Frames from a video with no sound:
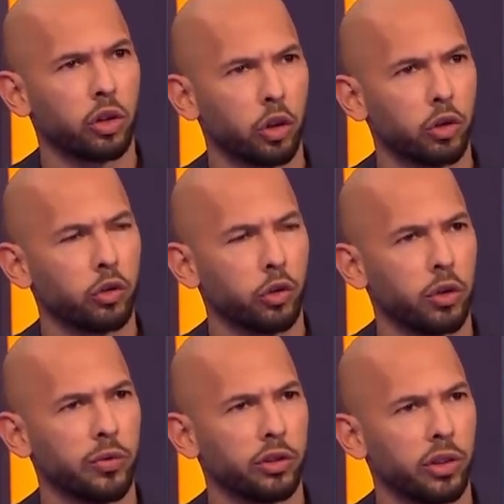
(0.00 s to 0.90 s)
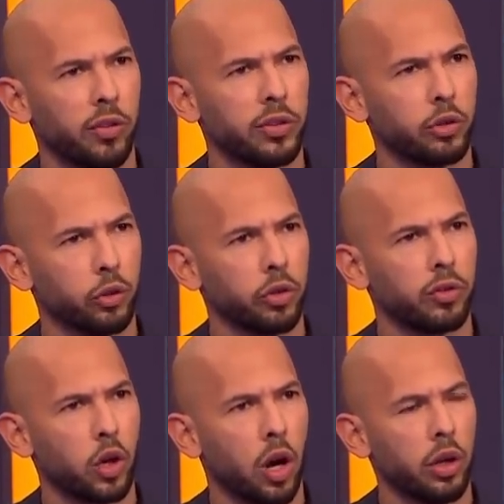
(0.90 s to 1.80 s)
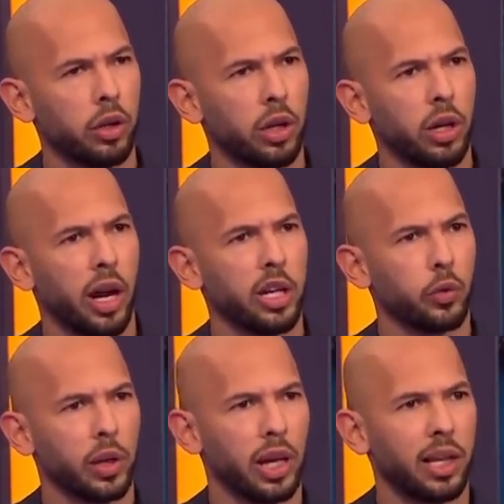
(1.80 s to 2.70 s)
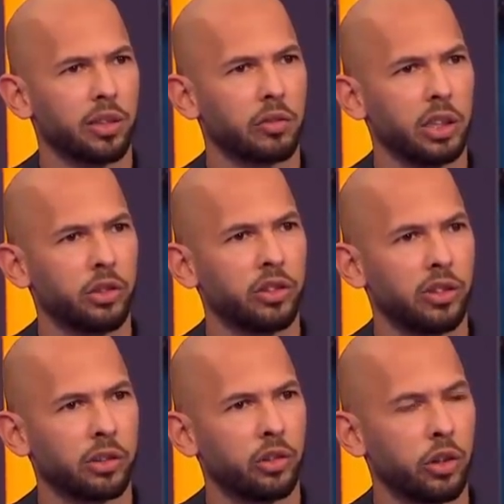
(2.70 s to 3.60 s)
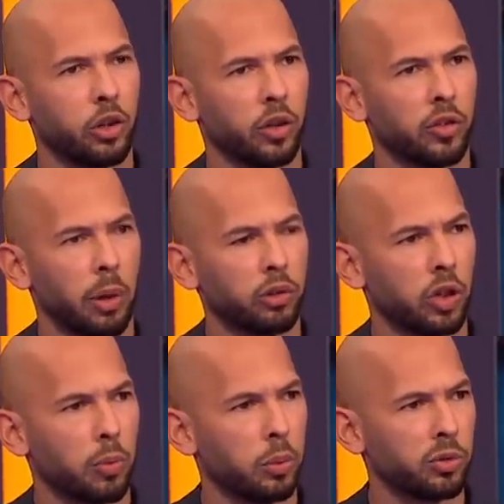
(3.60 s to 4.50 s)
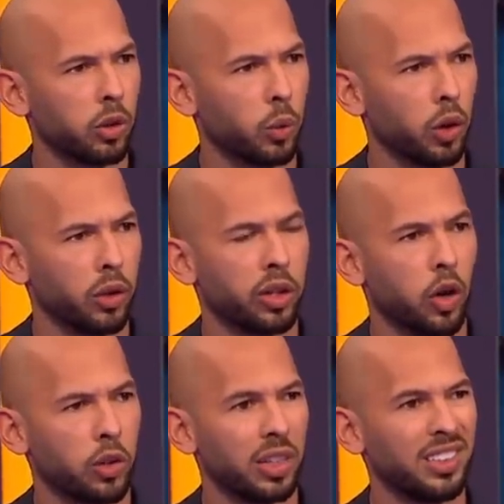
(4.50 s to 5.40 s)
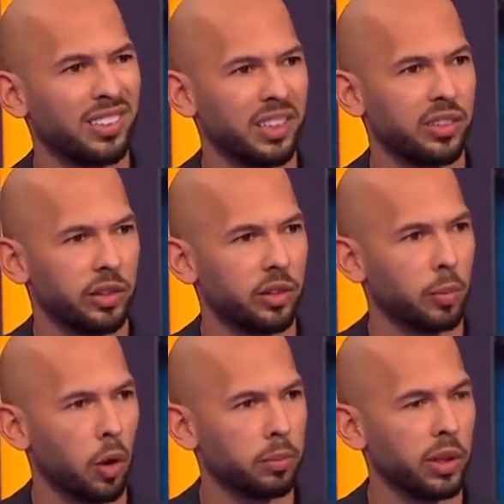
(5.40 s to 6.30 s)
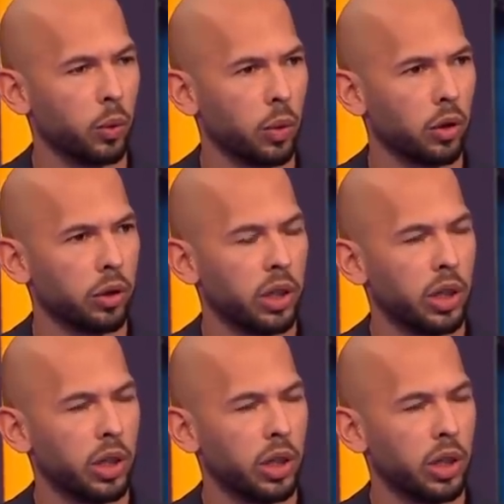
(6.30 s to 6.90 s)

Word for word: to learn the truth of yourself and the truth of God, and you realize that religion is actually the cure for most of the problems in the world, and godlessness is the problem in the world.